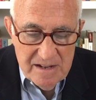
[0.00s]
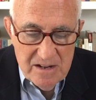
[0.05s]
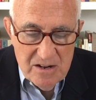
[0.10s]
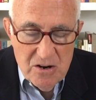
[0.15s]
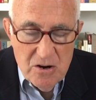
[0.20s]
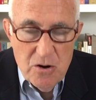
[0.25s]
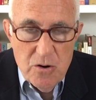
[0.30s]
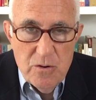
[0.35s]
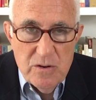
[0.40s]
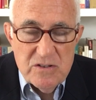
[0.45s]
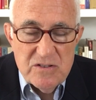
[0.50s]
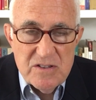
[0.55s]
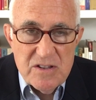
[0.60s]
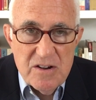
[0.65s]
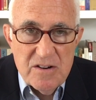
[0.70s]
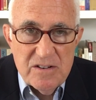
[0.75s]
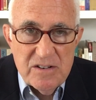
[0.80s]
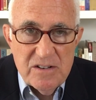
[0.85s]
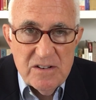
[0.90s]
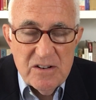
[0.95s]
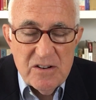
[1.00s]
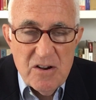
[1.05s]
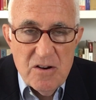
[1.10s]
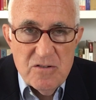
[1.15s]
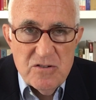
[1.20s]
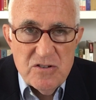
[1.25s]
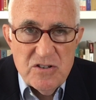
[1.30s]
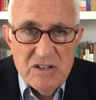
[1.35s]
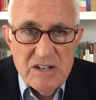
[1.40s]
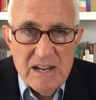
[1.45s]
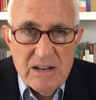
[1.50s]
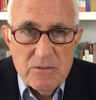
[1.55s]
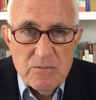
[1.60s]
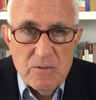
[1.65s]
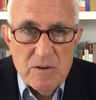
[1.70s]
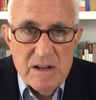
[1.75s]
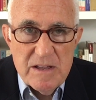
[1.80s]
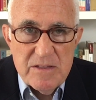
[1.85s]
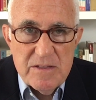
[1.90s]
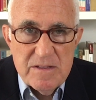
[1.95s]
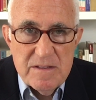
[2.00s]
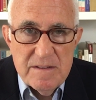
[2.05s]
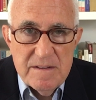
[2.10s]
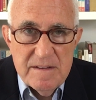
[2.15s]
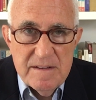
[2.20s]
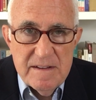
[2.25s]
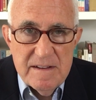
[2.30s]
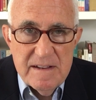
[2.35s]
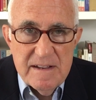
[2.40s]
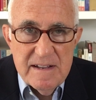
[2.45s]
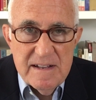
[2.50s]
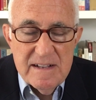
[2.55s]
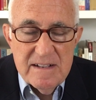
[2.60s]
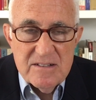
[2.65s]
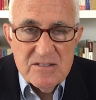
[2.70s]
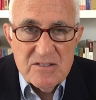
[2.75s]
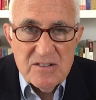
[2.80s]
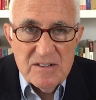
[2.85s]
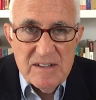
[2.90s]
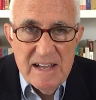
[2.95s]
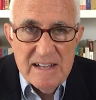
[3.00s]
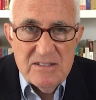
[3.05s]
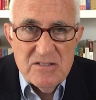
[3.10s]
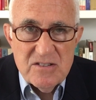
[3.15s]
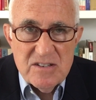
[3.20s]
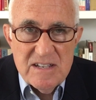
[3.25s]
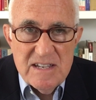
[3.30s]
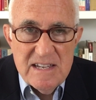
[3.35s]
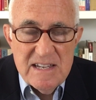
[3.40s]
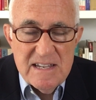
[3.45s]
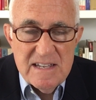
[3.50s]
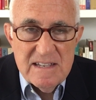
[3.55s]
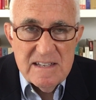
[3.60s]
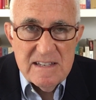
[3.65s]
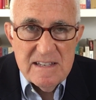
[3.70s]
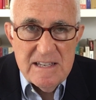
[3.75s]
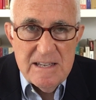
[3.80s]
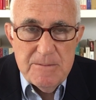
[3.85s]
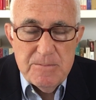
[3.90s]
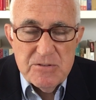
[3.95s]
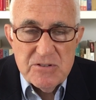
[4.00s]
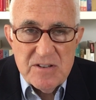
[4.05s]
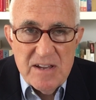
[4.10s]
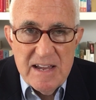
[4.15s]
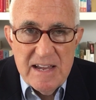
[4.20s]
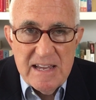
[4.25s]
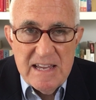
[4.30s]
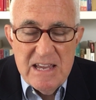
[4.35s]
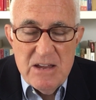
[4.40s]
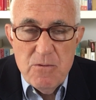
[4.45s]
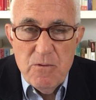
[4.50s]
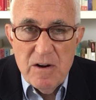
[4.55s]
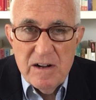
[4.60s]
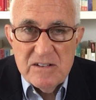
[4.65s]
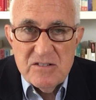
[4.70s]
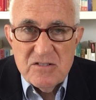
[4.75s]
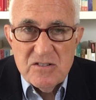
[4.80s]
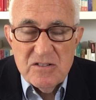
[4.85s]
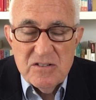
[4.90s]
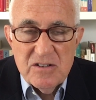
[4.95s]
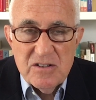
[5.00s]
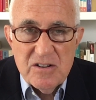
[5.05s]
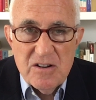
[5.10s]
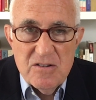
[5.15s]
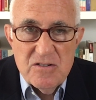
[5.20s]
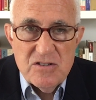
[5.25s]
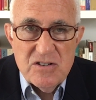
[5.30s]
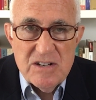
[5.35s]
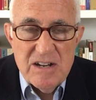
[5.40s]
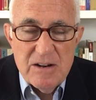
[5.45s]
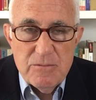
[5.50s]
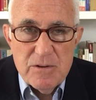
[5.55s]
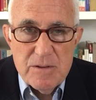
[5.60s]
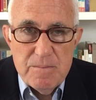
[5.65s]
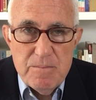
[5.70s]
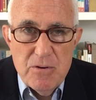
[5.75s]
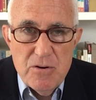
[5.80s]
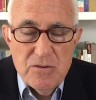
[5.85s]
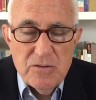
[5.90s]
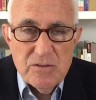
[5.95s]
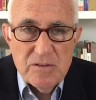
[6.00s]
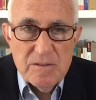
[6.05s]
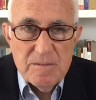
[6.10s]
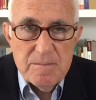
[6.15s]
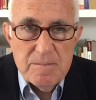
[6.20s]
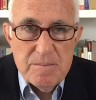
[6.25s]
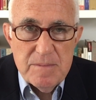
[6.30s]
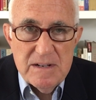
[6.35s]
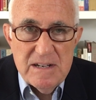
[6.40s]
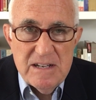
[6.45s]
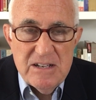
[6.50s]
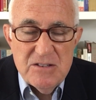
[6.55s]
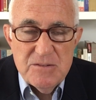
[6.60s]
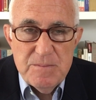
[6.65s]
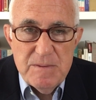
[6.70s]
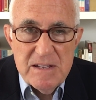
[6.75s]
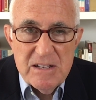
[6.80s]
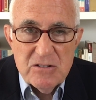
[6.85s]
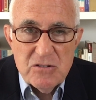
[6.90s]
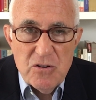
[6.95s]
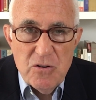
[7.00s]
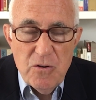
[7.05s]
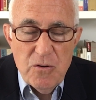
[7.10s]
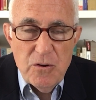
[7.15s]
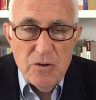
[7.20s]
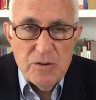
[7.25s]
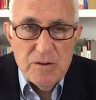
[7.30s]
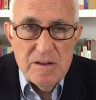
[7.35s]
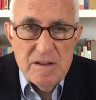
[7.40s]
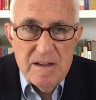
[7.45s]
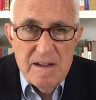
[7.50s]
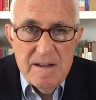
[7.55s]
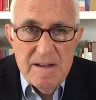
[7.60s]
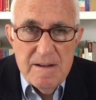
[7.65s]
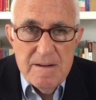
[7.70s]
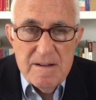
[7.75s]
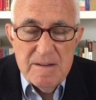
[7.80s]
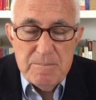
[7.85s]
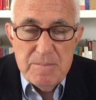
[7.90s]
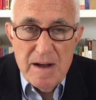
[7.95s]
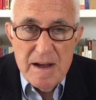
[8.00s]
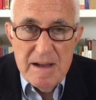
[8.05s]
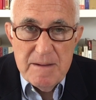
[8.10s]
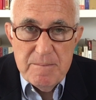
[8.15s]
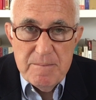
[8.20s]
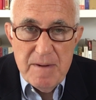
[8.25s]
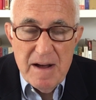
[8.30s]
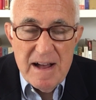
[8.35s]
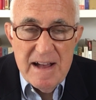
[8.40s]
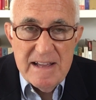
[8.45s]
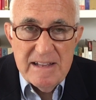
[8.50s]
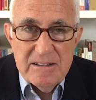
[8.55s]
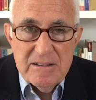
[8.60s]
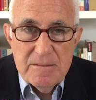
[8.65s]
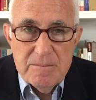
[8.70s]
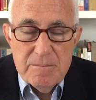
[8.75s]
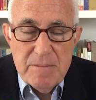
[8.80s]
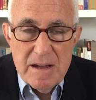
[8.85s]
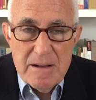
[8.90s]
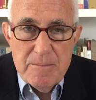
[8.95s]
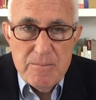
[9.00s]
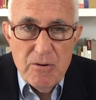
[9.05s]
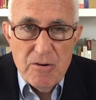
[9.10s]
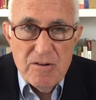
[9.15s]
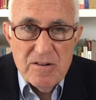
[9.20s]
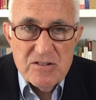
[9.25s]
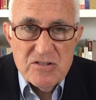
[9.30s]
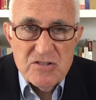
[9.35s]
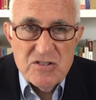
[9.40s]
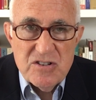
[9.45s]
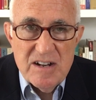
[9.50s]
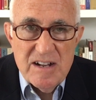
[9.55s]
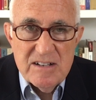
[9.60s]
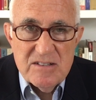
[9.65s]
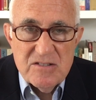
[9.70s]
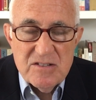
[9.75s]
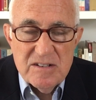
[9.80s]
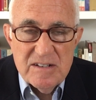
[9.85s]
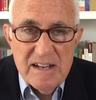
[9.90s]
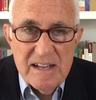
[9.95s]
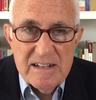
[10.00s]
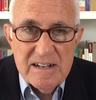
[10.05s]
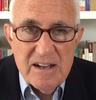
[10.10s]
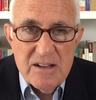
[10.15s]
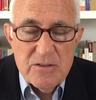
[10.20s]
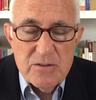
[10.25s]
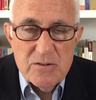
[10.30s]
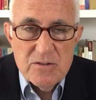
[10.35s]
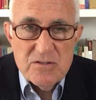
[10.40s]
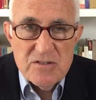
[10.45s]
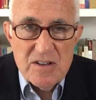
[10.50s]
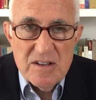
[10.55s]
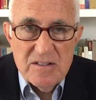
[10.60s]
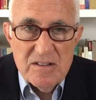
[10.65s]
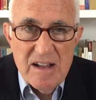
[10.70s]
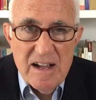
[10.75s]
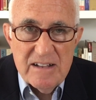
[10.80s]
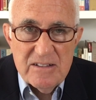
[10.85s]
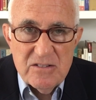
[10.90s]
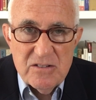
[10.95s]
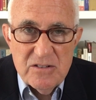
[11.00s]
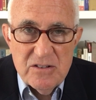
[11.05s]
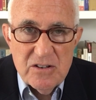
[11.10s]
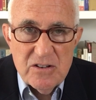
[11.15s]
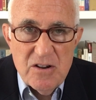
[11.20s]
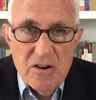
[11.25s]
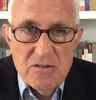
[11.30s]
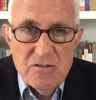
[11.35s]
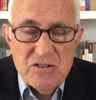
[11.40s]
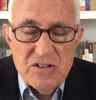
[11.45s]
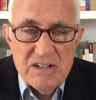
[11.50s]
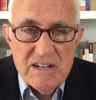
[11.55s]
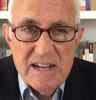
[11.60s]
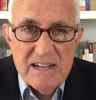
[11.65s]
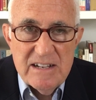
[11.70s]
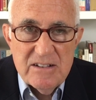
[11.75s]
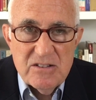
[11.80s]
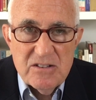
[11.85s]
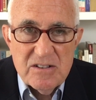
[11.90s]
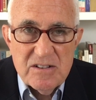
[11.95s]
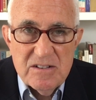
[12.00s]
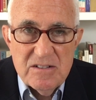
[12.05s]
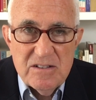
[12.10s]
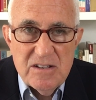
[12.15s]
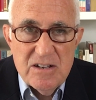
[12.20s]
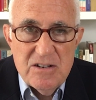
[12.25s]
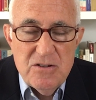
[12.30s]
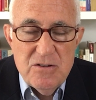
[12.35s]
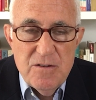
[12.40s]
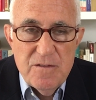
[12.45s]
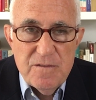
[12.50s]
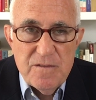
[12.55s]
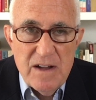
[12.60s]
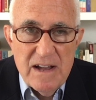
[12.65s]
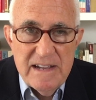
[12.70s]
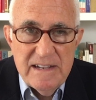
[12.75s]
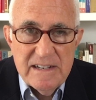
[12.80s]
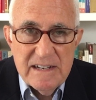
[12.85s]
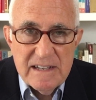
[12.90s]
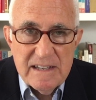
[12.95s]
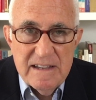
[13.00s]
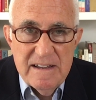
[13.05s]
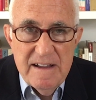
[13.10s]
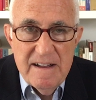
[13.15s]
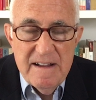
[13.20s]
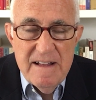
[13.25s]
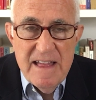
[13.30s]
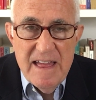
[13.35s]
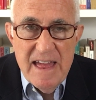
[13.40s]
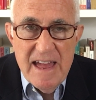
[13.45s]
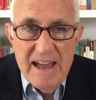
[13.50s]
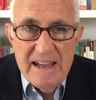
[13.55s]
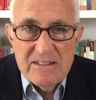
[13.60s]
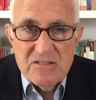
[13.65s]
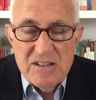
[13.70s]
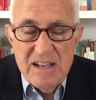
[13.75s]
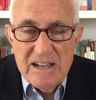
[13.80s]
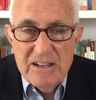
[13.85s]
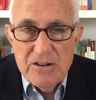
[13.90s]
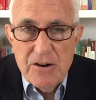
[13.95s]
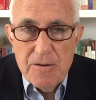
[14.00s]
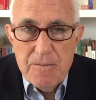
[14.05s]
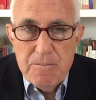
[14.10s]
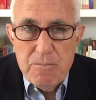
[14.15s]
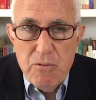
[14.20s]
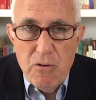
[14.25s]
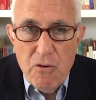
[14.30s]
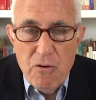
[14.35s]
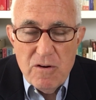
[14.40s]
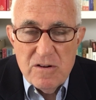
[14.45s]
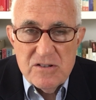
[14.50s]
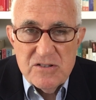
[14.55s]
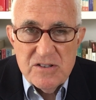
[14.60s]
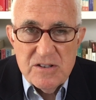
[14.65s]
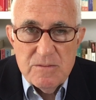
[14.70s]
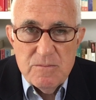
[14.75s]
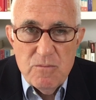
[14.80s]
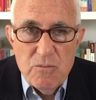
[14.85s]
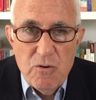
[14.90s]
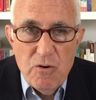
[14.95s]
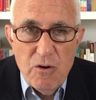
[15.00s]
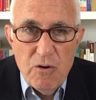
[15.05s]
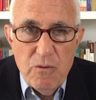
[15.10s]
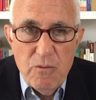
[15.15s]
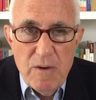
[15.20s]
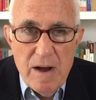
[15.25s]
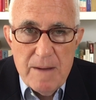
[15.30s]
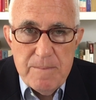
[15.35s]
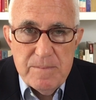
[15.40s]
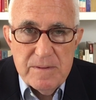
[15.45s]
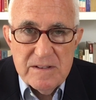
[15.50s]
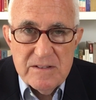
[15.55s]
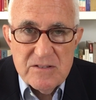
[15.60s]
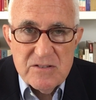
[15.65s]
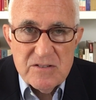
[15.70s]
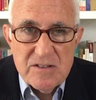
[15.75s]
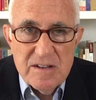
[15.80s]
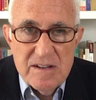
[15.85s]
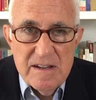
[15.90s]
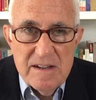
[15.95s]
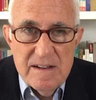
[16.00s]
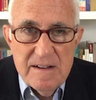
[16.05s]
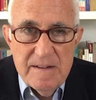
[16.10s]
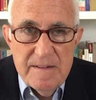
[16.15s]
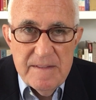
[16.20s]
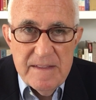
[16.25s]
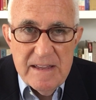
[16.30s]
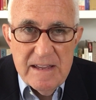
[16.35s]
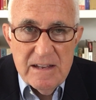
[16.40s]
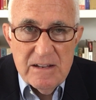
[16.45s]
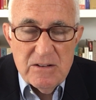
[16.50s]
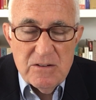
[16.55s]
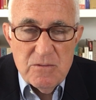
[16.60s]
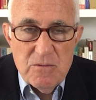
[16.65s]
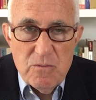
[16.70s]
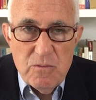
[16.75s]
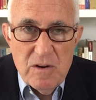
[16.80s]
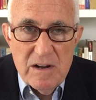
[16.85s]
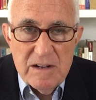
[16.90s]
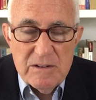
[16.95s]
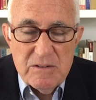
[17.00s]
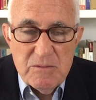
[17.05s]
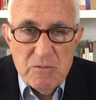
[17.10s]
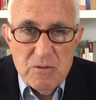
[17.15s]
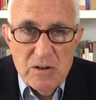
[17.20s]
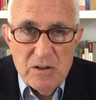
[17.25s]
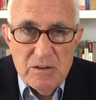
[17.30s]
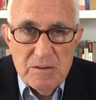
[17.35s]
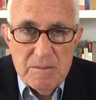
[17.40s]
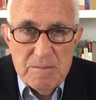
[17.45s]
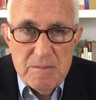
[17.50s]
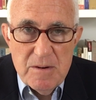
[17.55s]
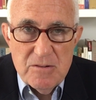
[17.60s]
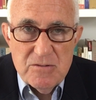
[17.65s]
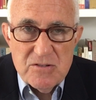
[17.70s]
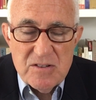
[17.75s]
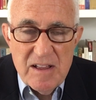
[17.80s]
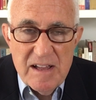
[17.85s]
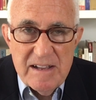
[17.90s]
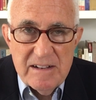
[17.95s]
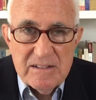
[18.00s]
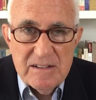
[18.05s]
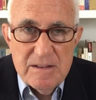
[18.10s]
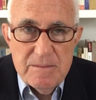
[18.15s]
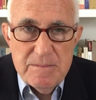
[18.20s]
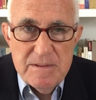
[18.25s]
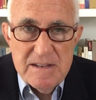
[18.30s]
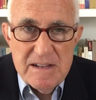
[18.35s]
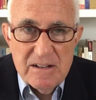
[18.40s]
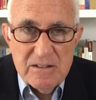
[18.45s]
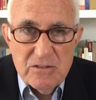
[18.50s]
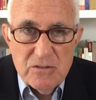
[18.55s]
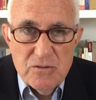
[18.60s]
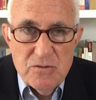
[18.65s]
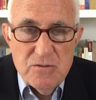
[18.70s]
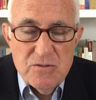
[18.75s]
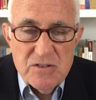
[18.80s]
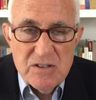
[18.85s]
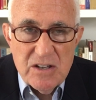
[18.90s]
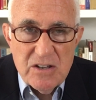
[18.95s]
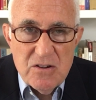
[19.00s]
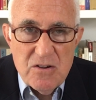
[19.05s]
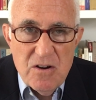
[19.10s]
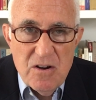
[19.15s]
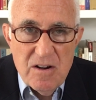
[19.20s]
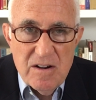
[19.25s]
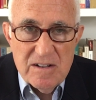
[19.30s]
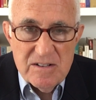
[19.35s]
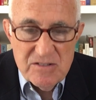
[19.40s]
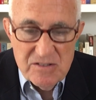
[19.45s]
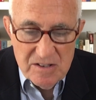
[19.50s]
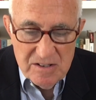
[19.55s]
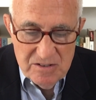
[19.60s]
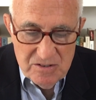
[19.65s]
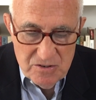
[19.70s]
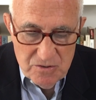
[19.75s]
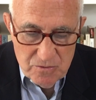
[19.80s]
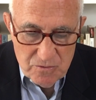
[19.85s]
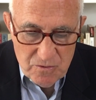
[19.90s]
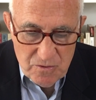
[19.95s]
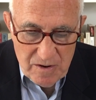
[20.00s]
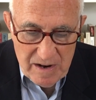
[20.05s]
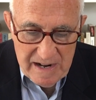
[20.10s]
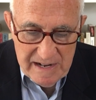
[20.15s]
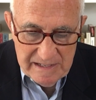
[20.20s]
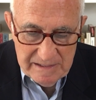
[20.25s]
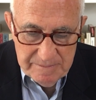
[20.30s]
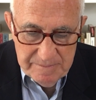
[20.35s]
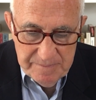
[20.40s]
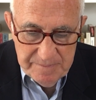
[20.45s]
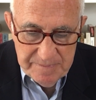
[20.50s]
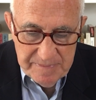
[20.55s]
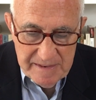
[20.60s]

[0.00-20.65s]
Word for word: Who is there to negotiate with? Zelensky keeps saying he wants to negotiate with Putin, but he's being told by Biden, by Boris Johnson, and others not to negotiate, to continue fighting as NATO pours in more weapons in what will most likely be a losing cause in Ukraine.